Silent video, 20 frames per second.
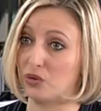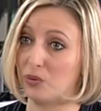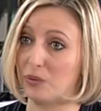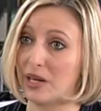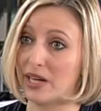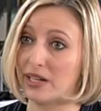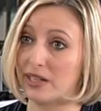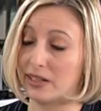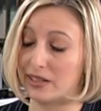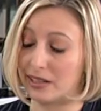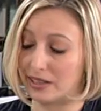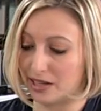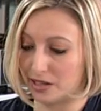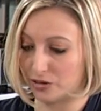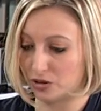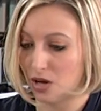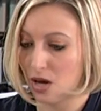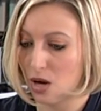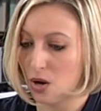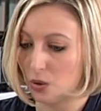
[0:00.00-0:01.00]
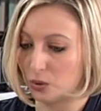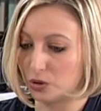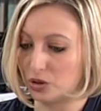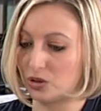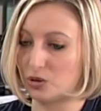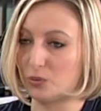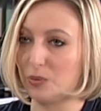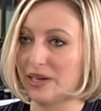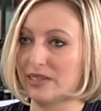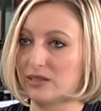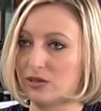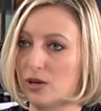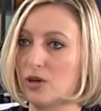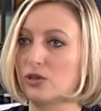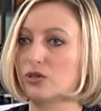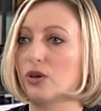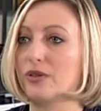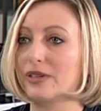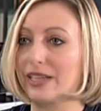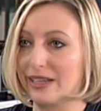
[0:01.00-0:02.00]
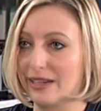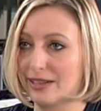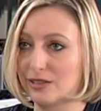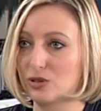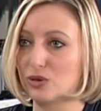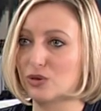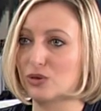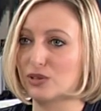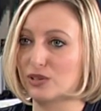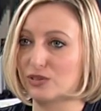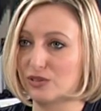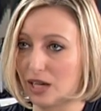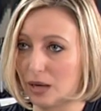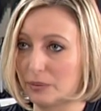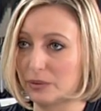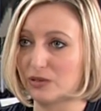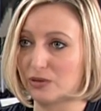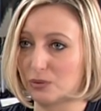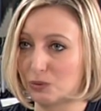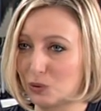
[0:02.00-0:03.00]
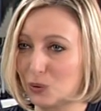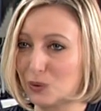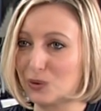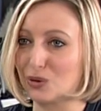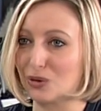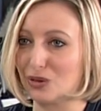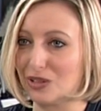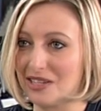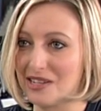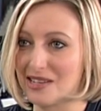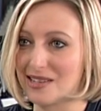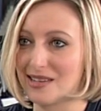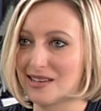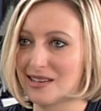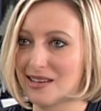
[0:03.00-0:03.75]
to make, and I guess which is based also on that history coming from Switzerland.